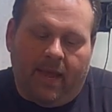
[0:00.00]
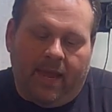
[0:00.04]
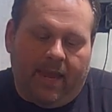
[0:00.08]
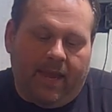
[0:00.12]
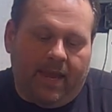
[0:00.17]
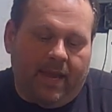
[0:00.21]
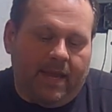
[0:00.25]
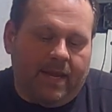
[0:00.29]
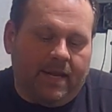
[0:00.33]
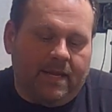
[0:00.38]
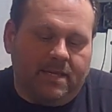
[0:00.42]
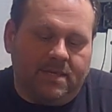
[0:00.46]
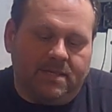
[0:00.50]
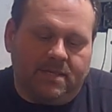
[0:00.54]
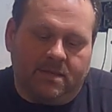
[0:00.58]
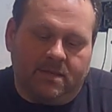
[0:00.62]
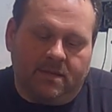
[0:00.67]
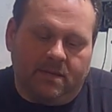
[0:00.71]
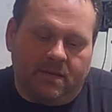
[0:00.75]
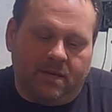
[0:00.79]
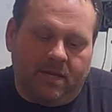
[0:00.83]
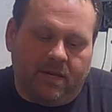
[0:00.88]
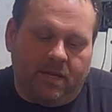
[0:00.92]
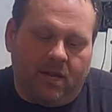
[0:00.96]
and
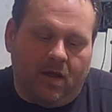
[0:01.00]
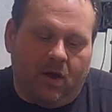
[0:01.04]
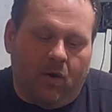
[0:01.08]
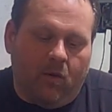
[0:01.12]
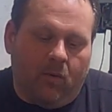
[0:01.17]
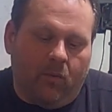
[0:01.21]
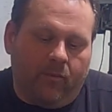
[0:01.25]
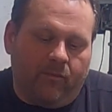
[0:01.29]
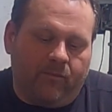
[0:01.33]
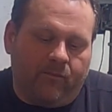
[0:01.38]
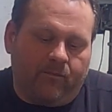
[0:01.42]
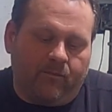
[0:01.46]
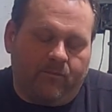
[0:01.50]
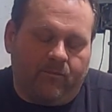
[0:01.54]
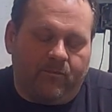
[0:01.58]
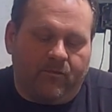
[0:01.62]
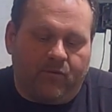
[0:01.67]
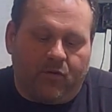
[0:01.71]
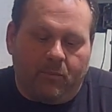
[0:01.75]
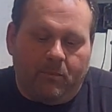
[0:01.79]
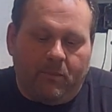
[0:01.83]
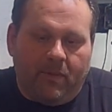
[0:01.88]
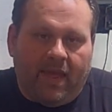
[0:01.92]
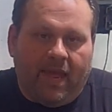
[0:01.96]
you know,
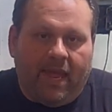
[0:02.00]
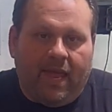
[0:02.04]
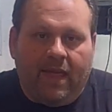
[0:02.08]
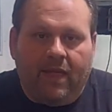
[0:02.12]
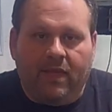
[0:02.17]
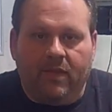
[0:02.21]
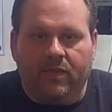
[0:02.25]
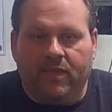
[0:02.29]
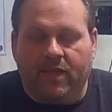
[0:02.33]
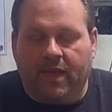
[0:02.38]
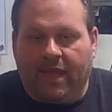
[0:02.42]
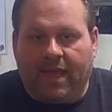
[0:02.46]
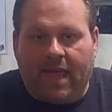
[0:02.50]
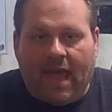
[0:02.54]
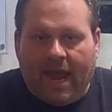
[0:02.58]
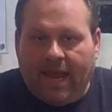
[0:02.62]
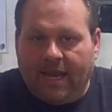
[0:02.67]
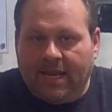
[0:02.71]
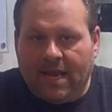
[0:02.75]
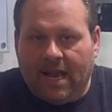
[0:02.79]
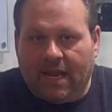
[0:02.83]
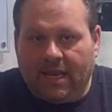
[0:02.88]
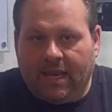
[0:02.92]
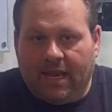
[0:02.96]
for me, the
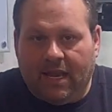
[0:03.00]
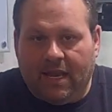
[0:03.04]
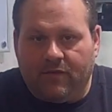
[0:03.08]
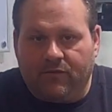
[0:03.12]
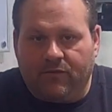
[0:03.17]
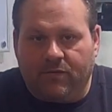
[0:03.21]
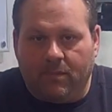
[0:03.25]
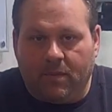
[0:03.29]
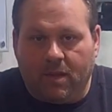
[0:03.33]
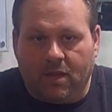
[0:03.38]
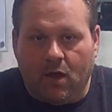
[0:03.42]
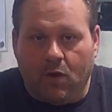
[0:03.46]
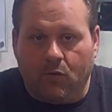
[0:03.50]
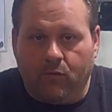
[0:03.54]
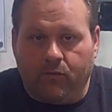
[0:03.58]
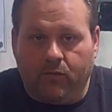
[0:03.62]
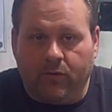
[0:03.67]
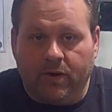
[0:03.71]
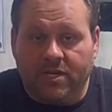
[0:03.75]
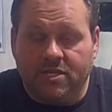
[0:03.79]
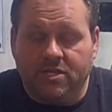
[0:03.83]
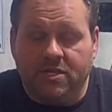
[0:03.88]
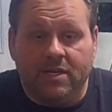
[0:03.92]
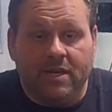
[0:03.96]
gain I'd get from a low
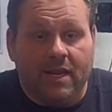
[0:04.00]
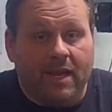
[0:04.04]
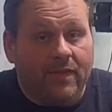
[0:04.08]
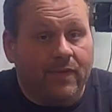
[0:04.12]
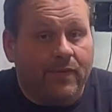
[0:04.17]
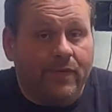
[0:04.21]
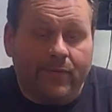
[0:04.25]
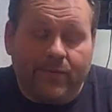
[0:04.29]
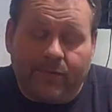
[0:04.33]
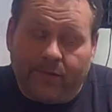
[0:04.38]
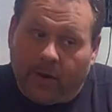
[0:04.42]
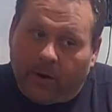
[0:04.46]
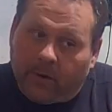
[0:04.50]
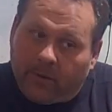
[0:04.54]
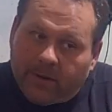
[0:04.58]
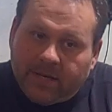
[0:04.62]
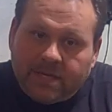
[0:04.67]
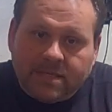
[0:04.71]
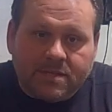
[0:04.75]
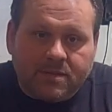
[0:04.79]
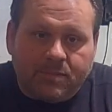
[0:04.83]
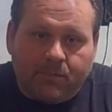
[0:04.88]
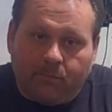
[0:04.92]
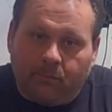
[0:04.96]
friction, and there
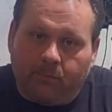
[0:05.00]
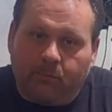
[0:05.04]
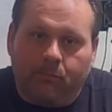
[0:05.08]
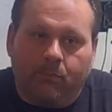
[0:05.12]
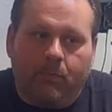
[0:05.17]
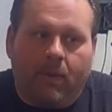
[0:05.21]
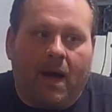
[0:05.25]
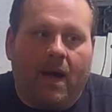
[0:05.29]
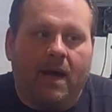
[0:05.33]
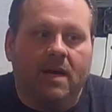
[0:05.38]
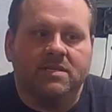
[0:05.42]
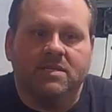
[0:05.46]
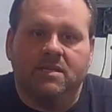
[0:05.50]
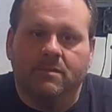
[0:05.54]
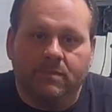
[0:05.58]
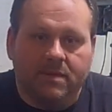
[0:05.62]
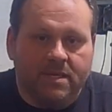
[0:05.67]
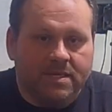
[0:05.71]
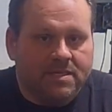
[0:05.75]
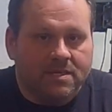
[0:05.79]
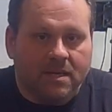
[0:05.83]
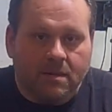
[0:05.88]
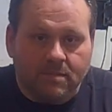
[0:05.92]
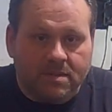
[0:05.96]
is
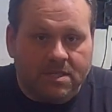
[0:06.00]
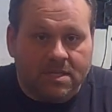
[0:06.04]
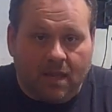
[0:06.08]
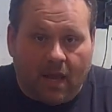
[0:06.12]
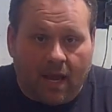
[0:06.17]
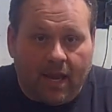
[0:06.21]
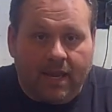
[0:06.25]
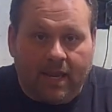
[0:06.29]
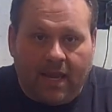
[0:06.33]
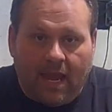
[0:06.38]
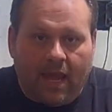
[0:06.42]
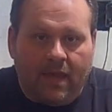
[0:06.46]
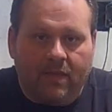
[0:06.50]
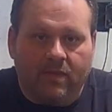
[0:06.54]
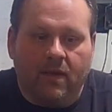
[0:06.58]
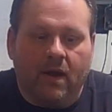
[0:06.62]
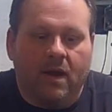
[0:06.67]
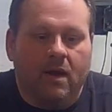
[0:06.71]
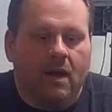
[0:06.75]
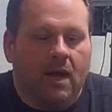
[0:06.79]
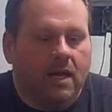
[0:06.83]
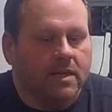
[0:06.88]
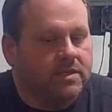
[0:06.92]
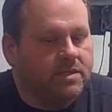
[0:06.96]
possibly some slight gain
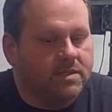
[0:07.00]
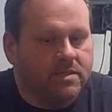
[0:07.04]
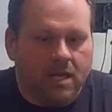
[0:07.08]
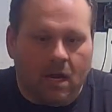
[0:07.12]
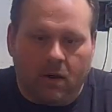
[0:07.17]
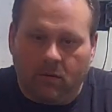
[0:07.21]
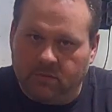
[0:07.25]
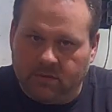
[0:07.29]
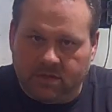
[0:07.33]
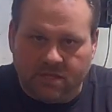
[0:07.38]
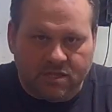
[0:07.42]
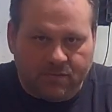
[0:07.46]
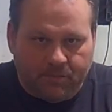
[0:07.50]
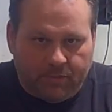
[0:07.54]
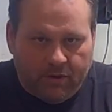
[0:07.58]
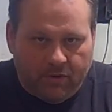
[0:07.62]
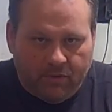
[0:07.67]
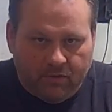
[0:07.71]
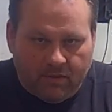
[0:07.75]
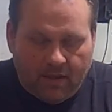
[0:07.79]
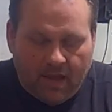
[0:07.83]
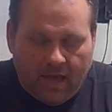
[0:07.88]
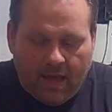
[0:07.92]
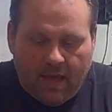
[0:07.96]
there, I don't
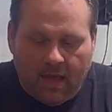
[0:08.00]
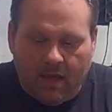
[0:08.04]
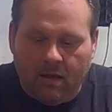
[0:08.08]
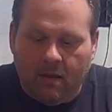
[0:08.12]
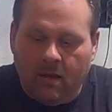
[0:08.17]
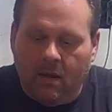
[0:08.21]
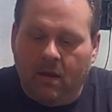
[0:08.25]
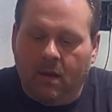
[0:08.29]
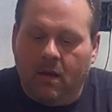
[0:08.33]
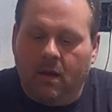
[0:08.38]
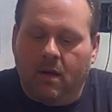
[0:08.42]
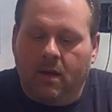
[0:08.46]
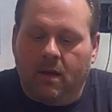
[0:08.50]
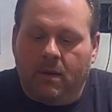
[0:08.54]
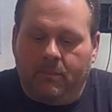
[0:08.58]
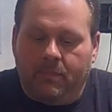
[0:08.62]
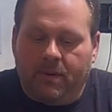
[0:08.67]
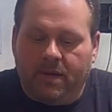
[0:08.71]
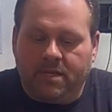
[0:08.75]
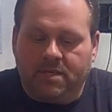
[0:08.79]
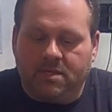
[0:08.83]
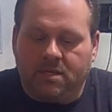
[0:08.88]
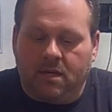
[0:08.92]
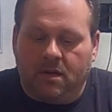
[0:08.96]
dispute that,
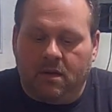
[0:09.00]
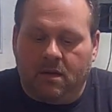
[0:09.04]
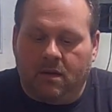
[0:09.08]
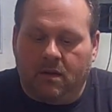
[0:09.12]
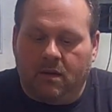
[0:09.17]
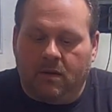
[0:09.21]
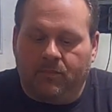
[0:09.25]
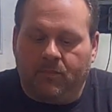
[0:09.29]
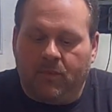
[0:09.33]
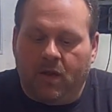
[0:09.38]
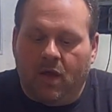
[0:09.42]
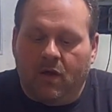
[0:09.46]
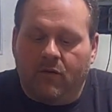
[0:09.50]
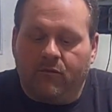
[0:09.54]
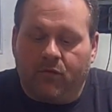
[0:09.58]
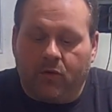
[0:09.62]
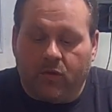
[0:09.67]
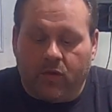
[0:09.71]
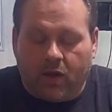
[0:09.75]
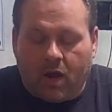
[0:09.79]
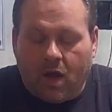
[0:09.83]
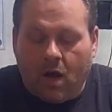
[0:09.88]
but for